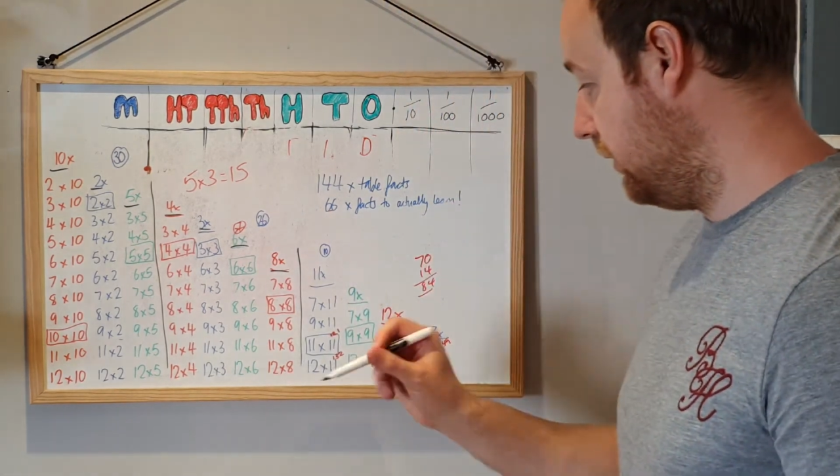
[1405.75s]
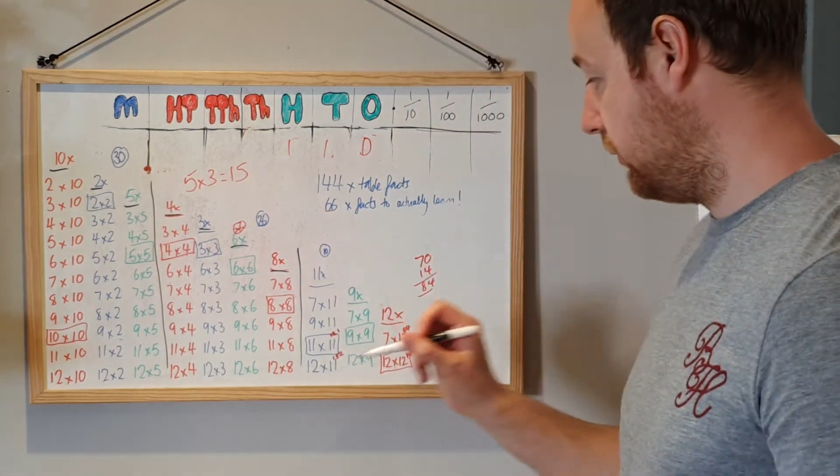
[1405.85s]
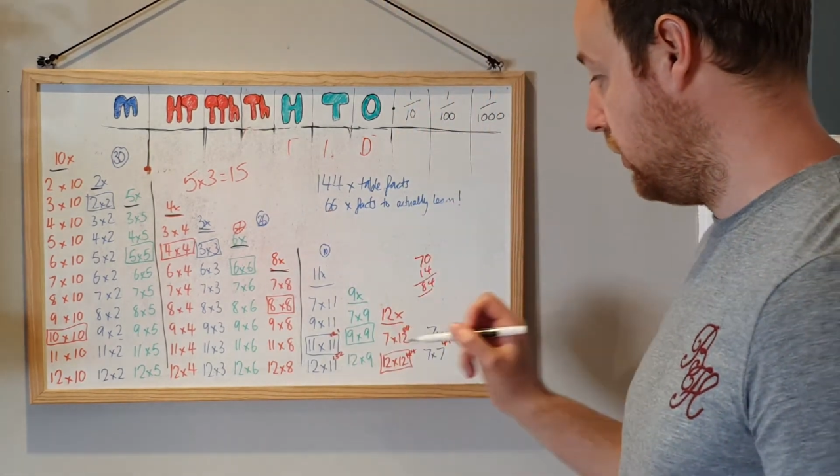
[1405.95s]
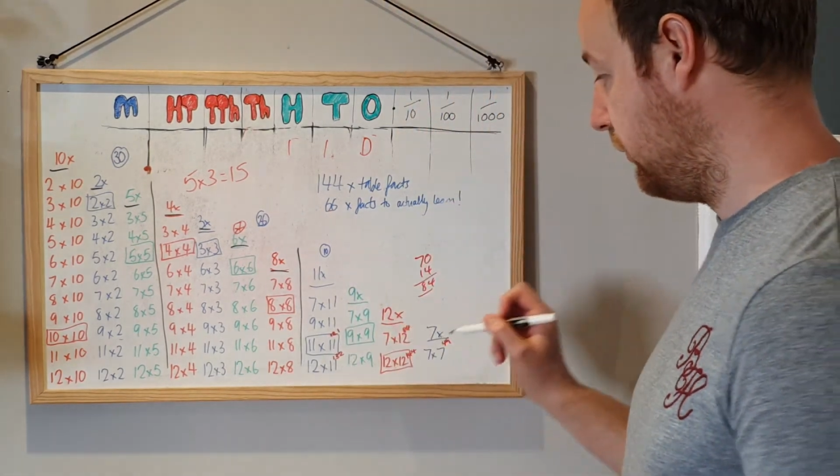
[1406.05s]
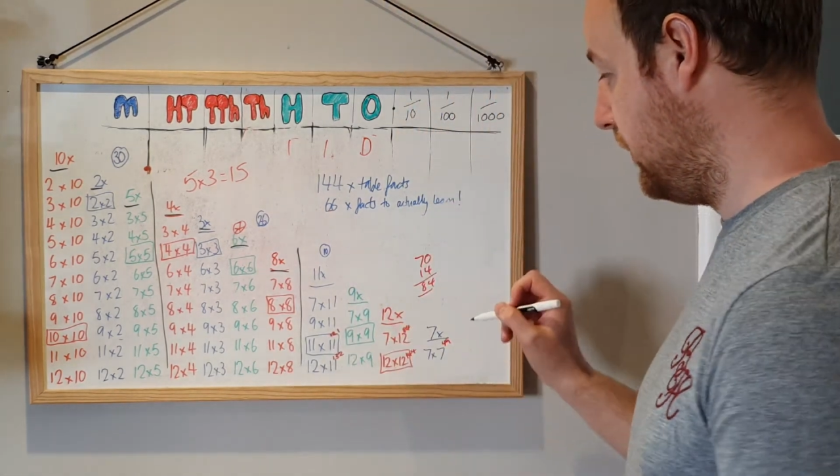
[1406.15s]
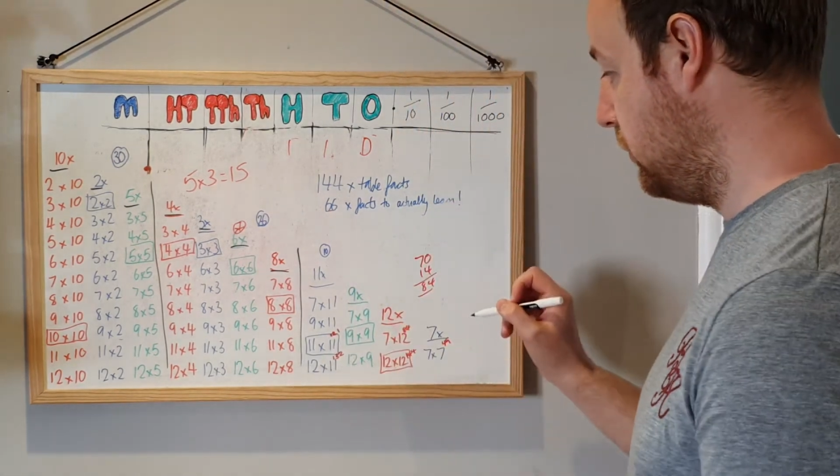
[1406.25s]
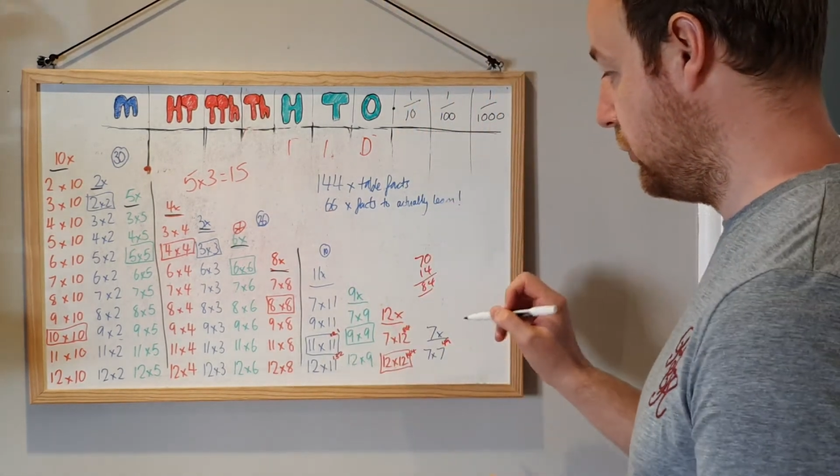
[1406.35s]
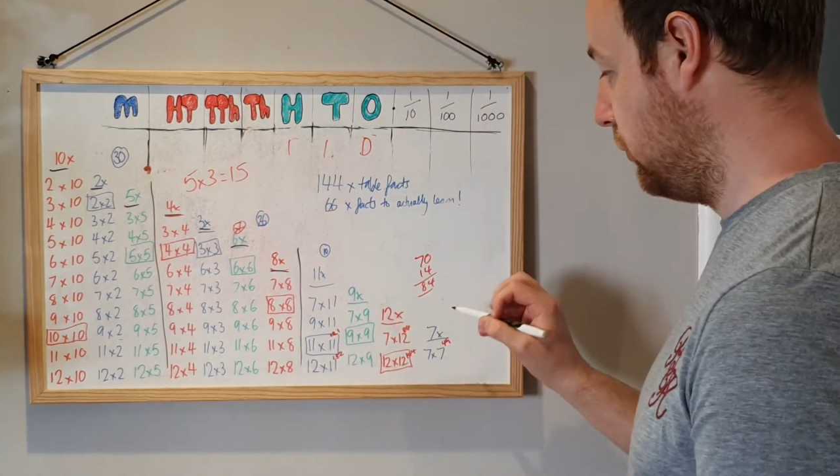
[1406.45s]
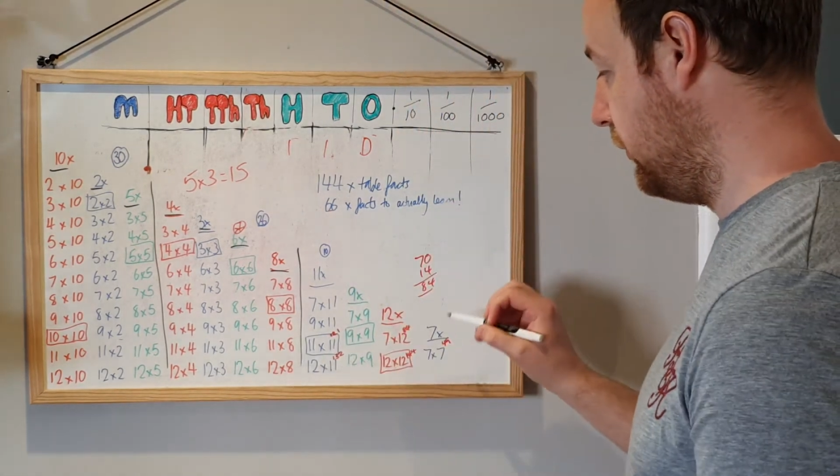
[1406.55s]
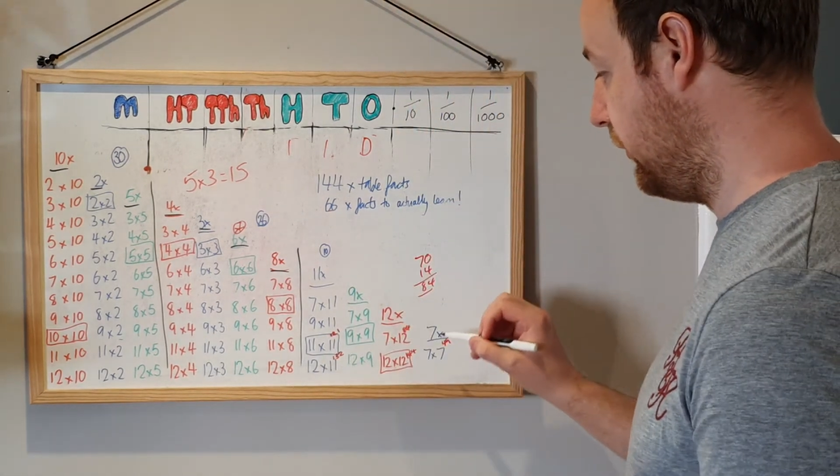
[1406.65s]
to ask me which
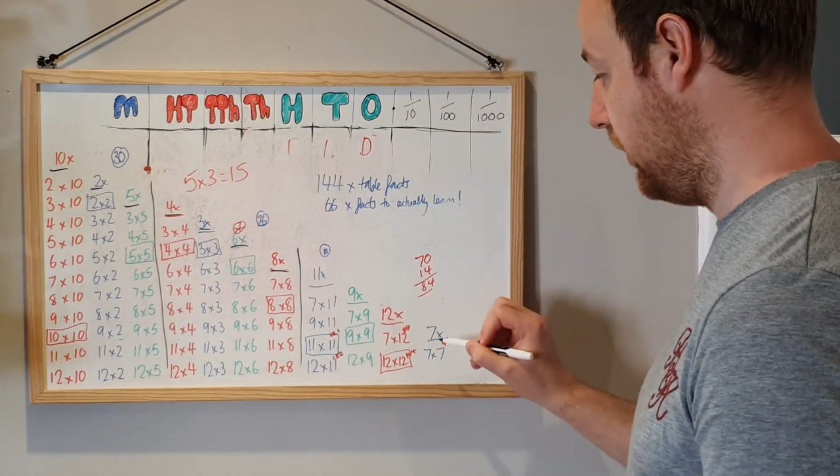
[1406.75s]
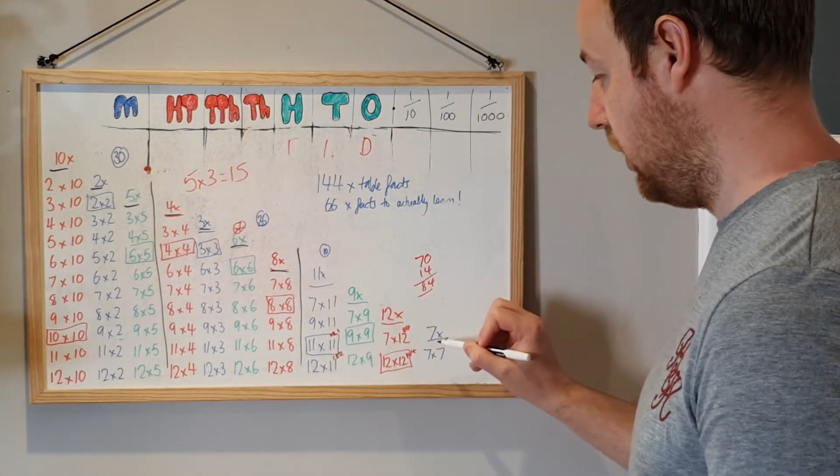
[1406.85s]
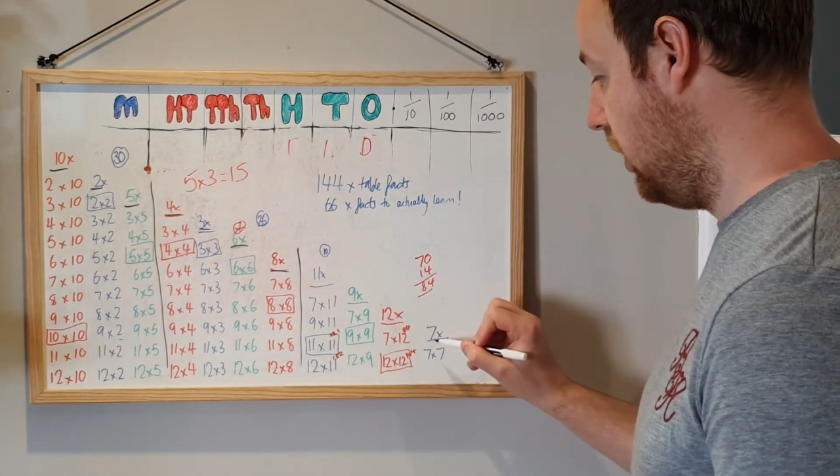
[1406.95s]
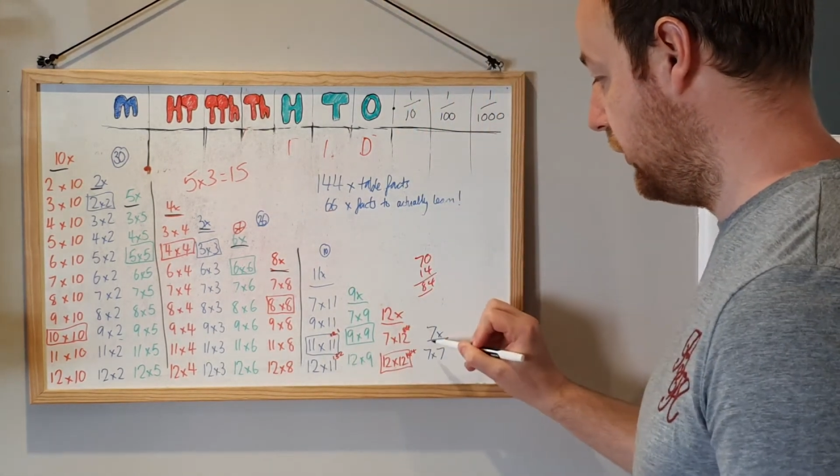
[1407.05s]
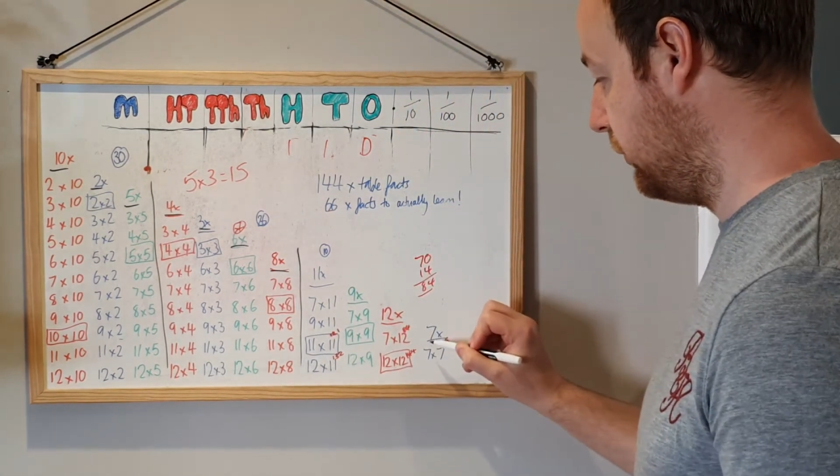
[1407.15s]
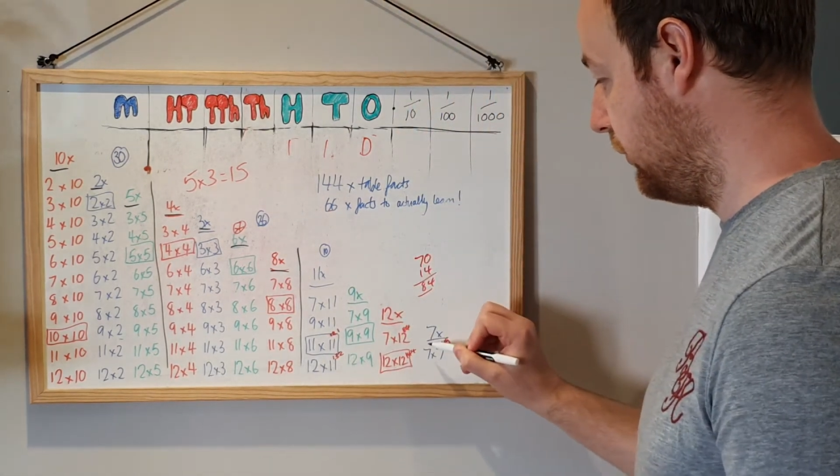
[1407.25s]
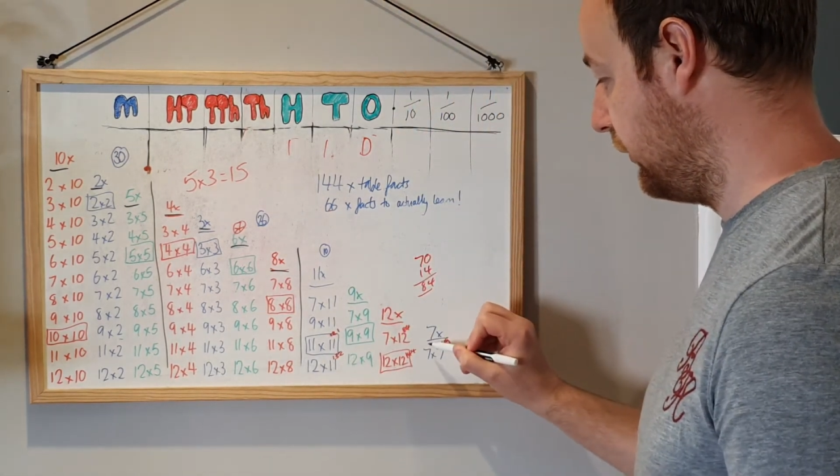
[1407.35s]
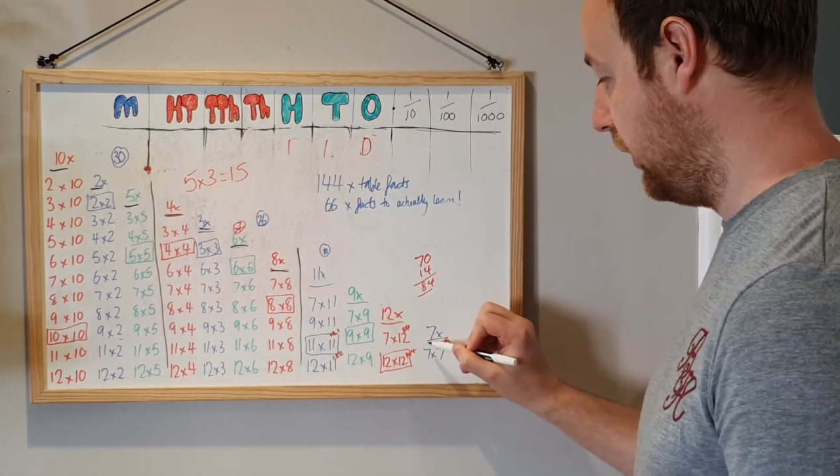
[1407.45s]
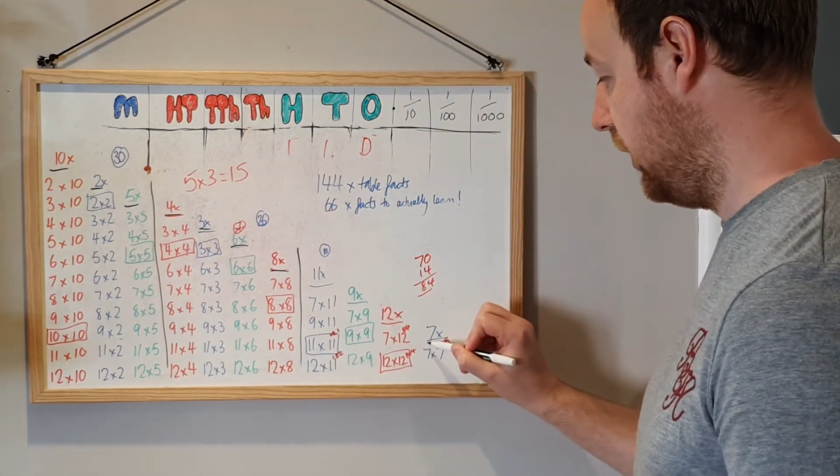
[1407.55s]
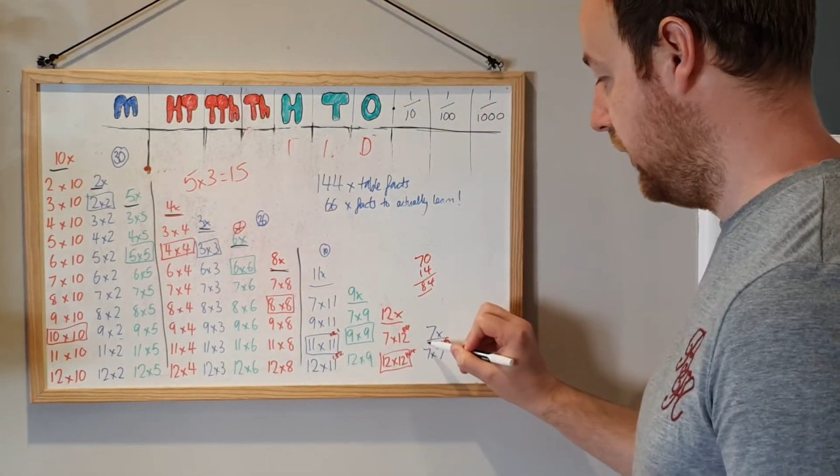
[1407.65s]
ones are the hardest ones
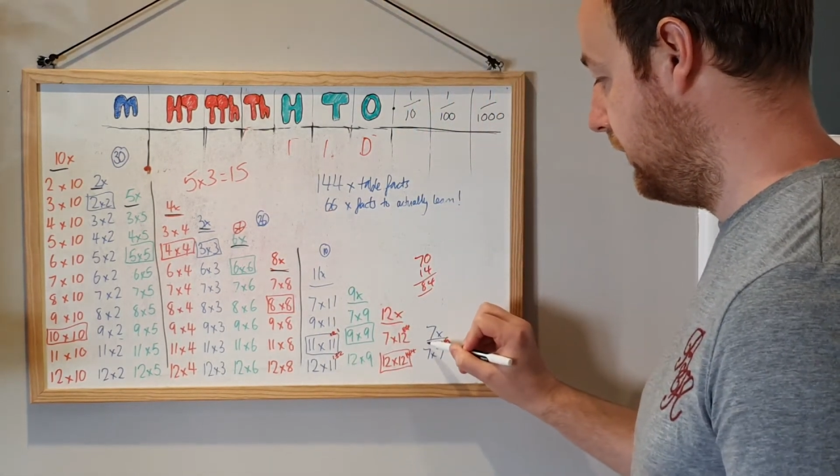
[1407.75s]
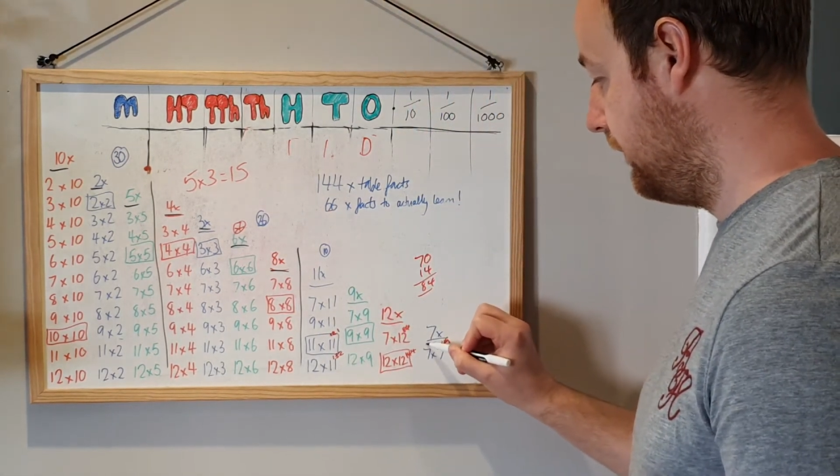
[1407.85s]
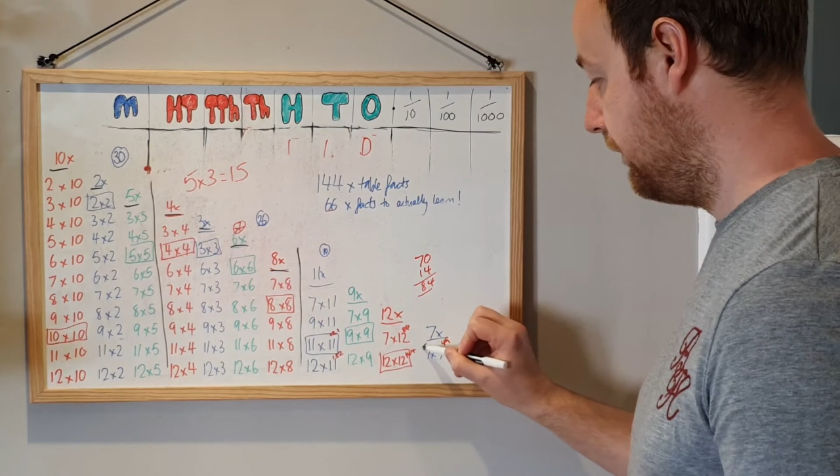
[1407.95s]
to learn,